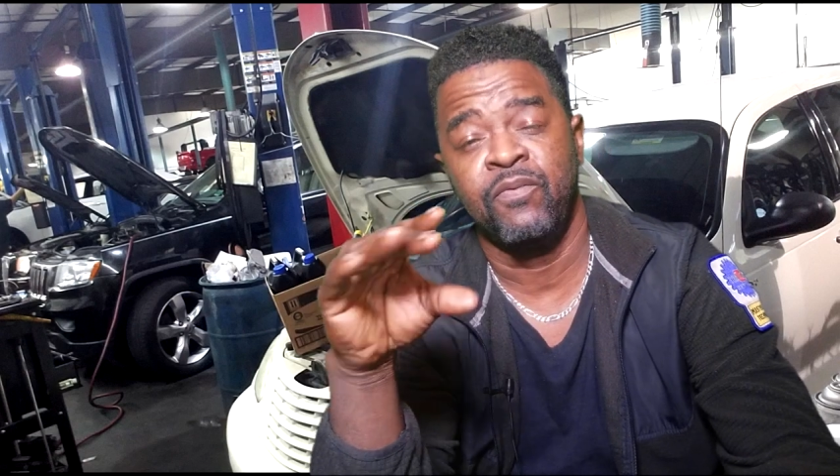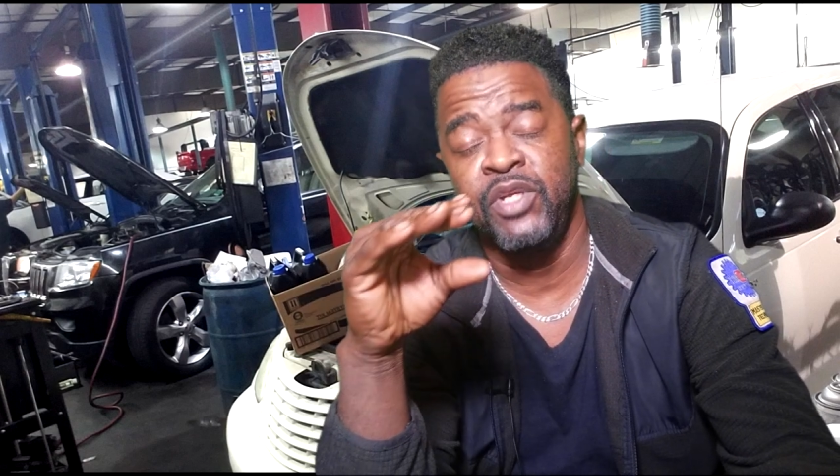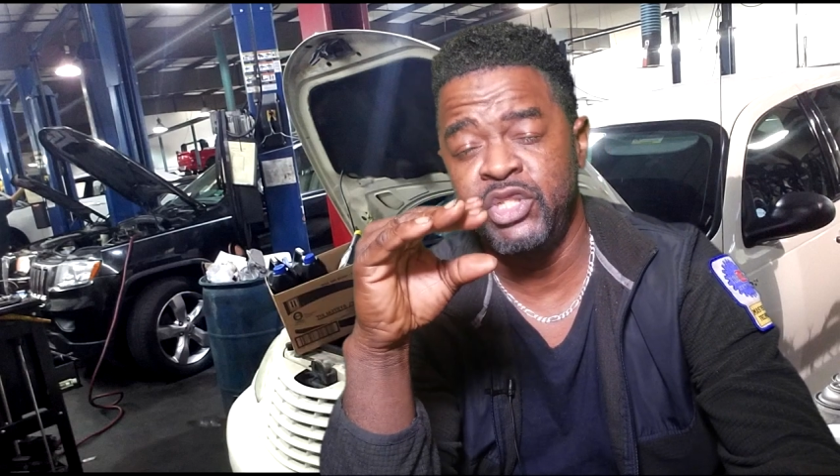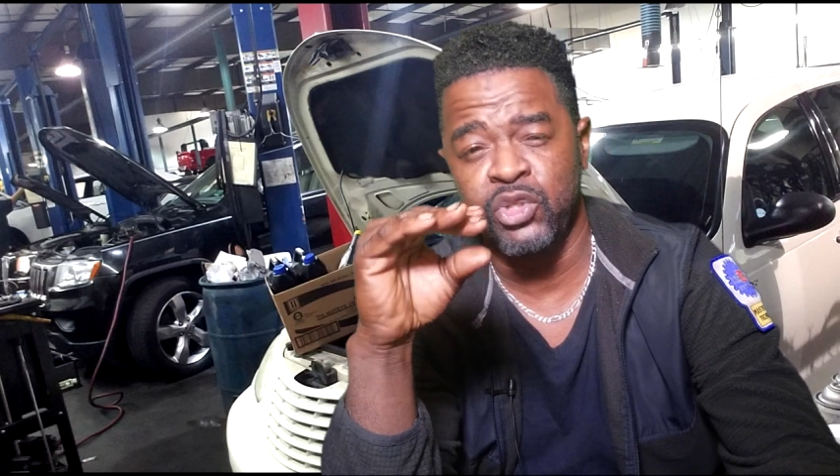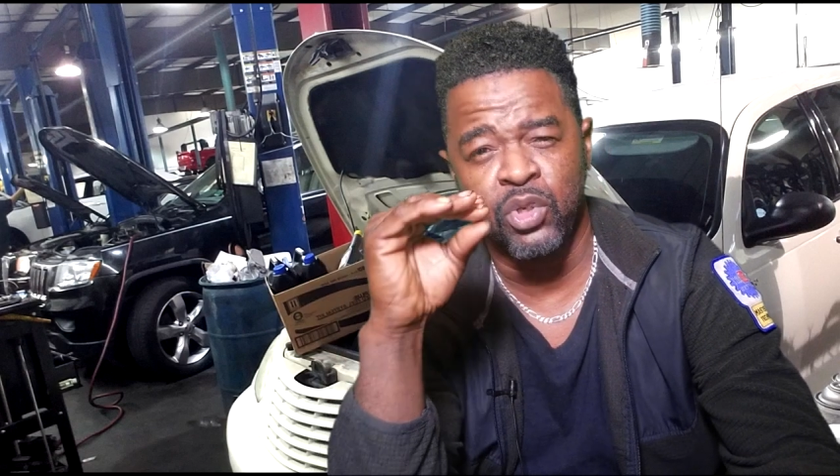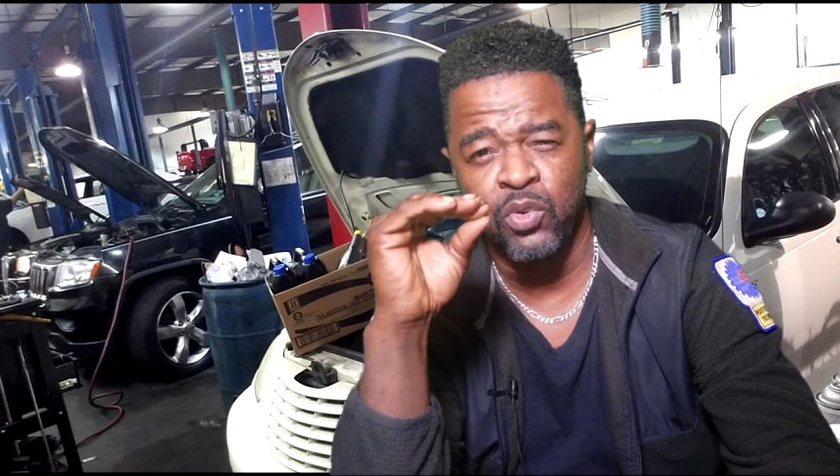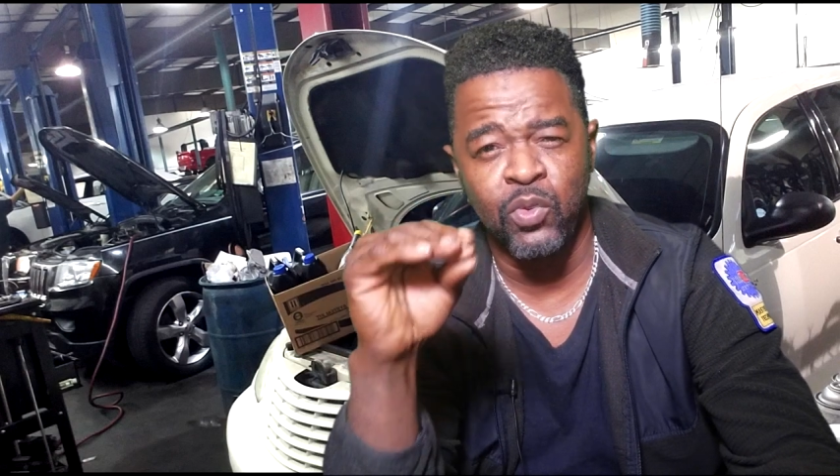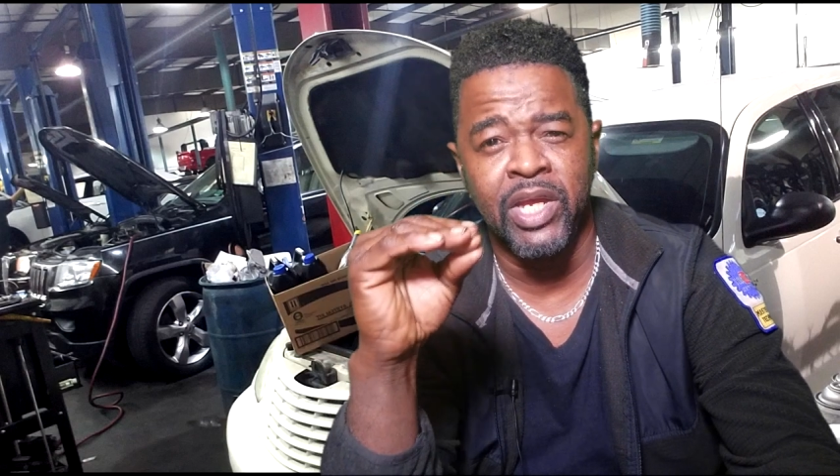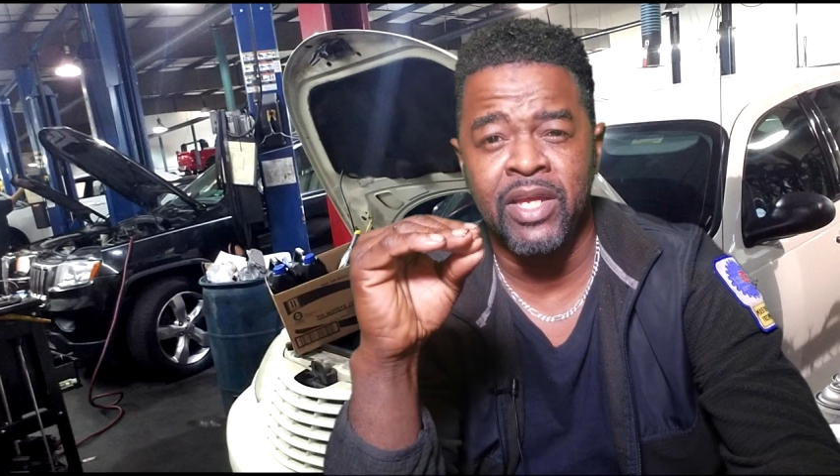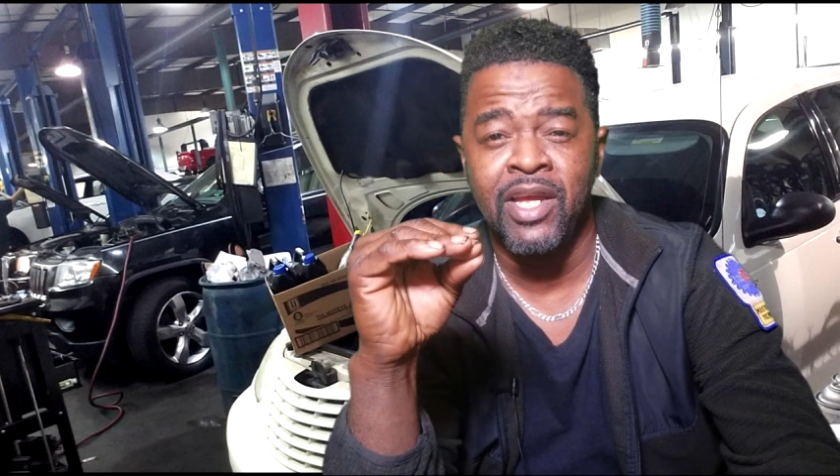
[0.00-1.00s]
feature
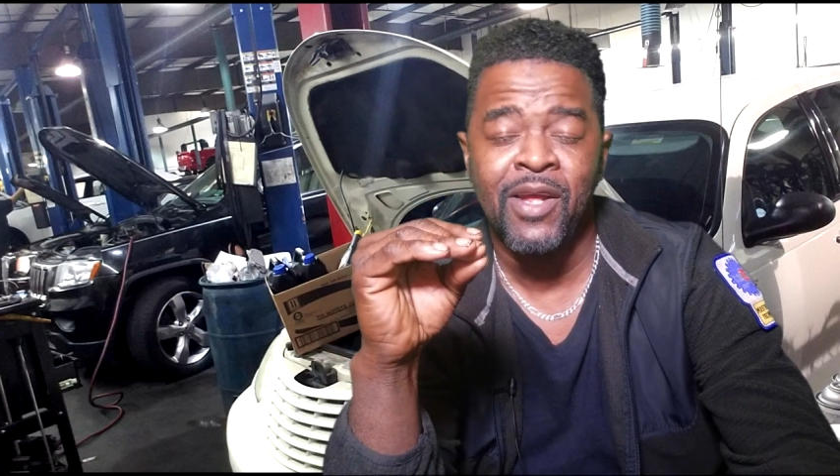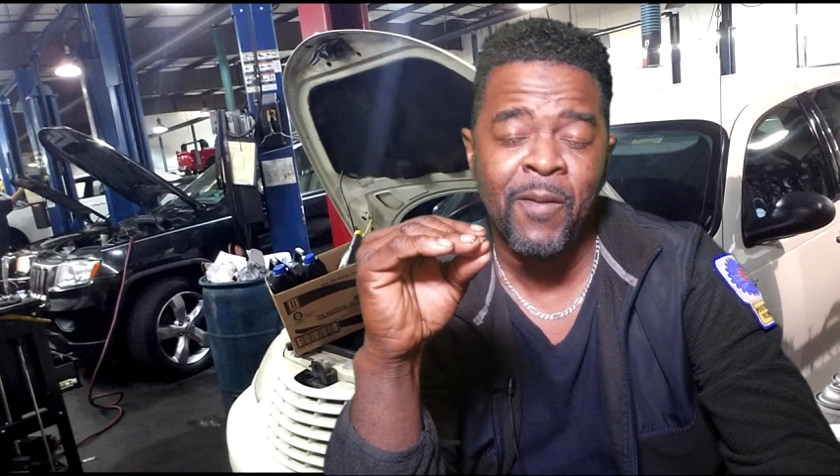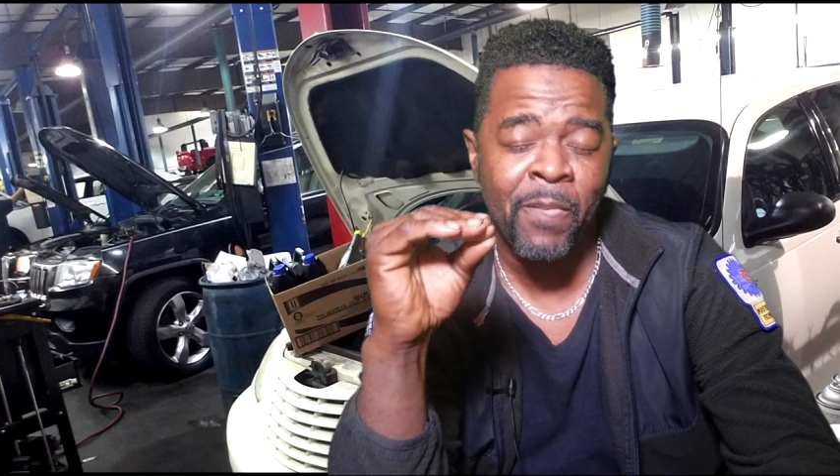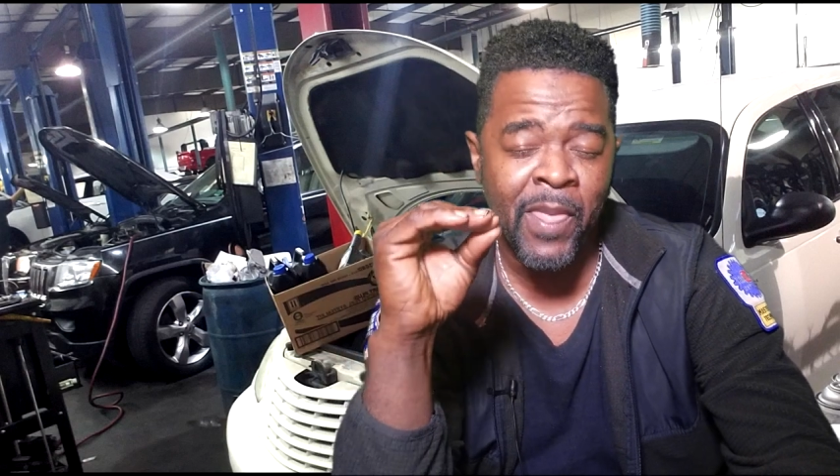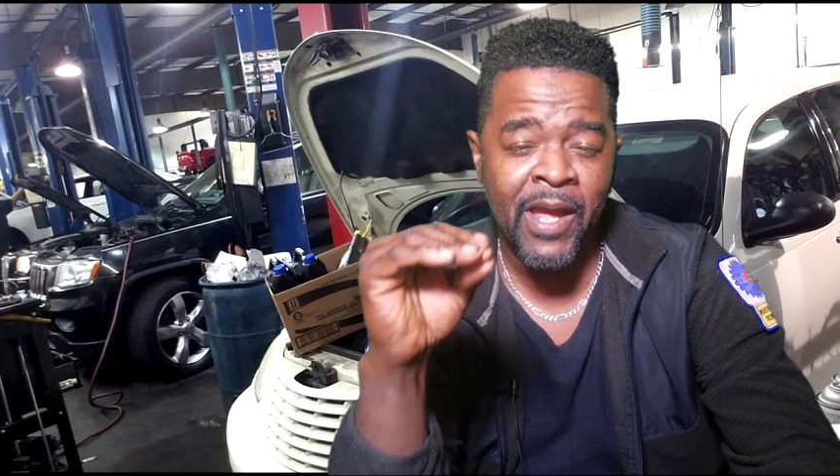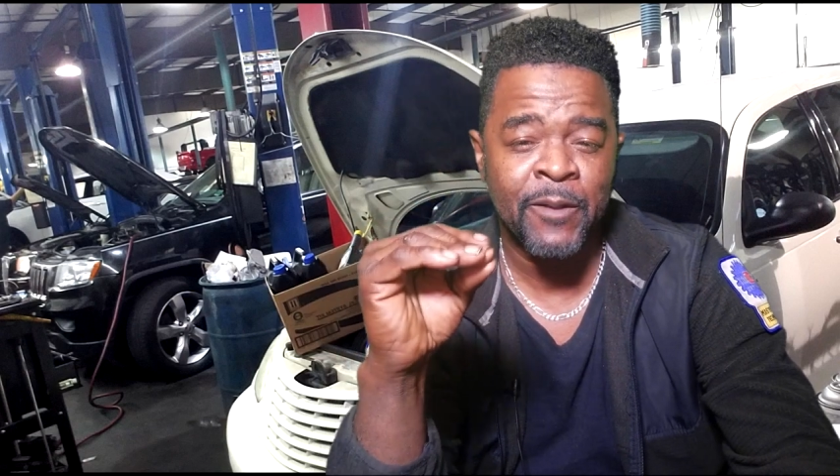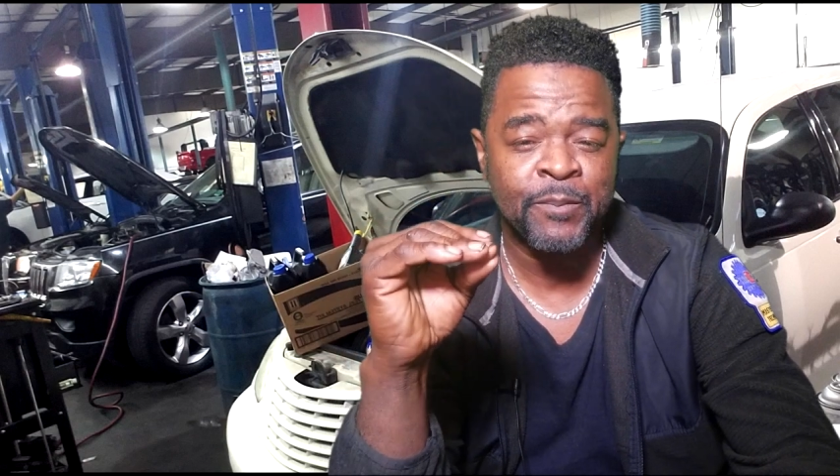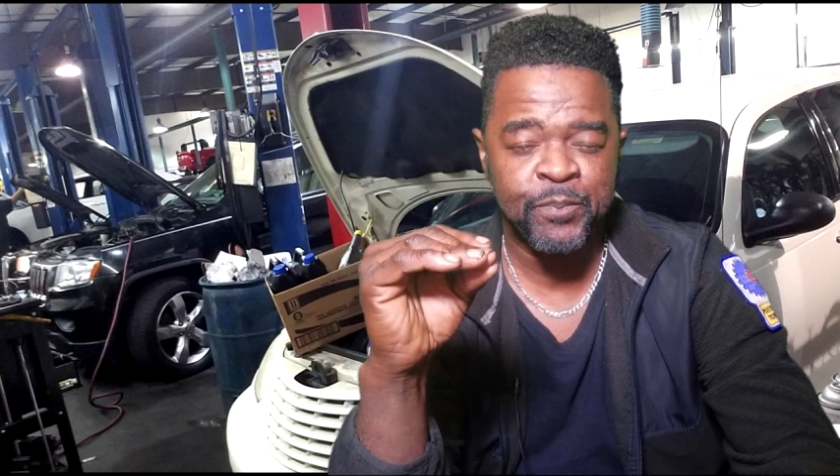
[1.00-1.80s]
away. Now,